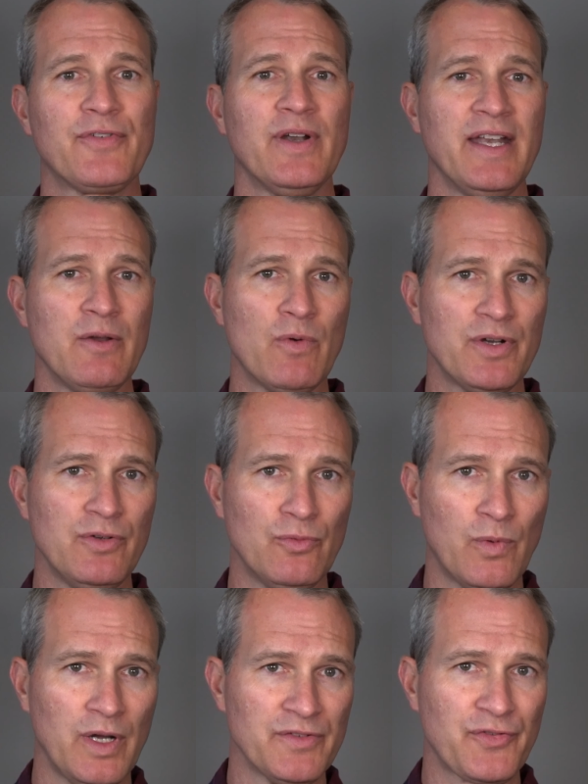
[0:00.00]
for anyone who
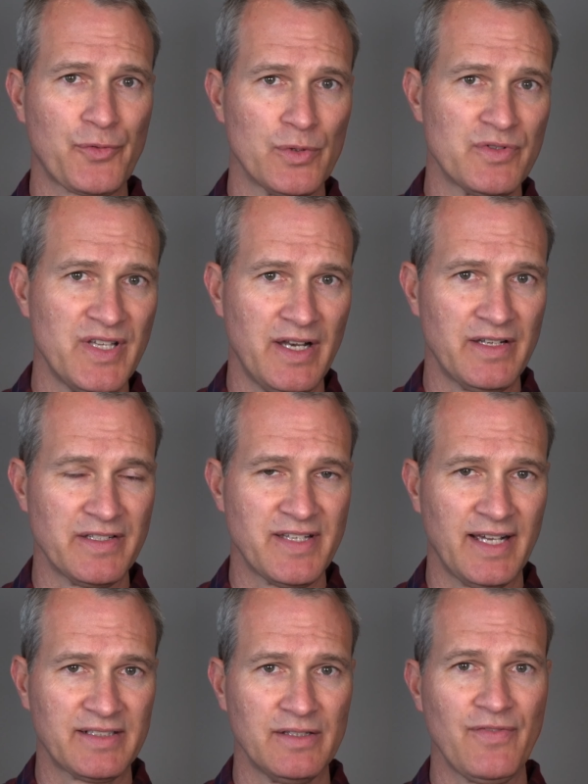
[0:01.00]
runs through Tenant
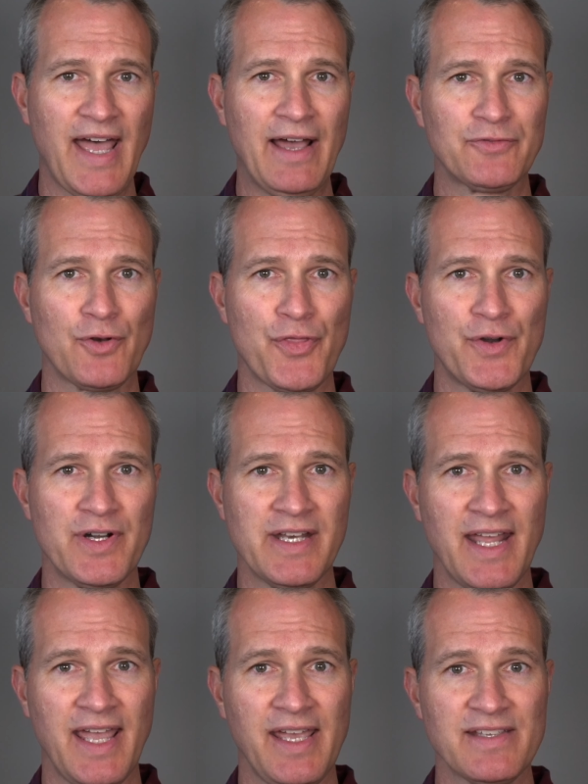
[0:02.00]
Detective after 30
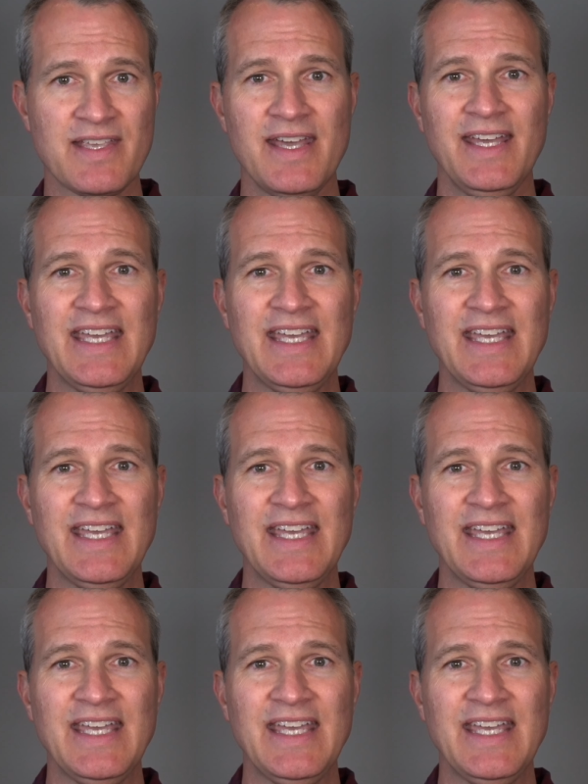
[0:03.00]
days